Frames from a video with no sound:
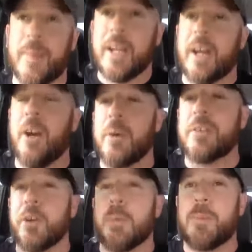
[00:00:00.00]
And I
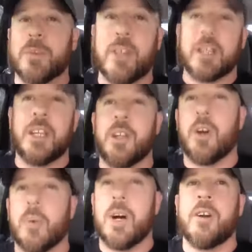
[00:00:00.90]
always hear people saying, you
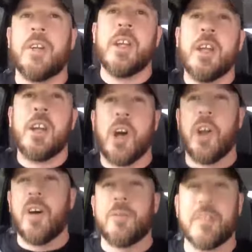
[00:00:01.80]
know, well,
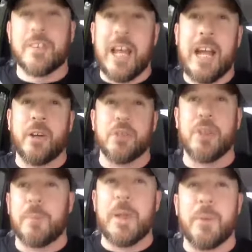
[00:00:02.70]
cut off the slackers
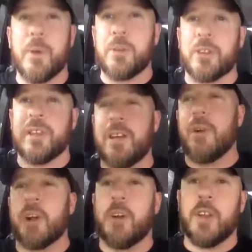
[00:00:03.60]
and the people who just live
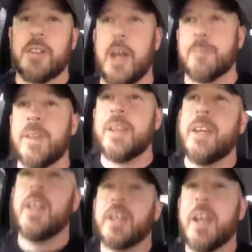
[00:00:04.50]
on it all the time.
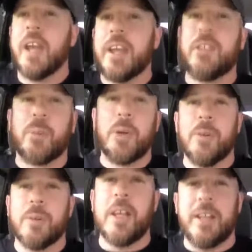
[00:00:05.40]
And that's
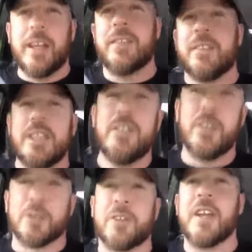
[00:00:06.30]
real, uh, that's
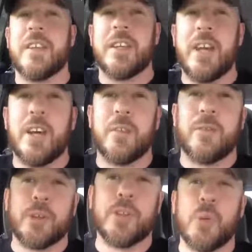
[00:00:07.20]
easier said than done
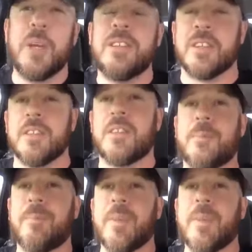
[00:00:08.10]
for two reasons.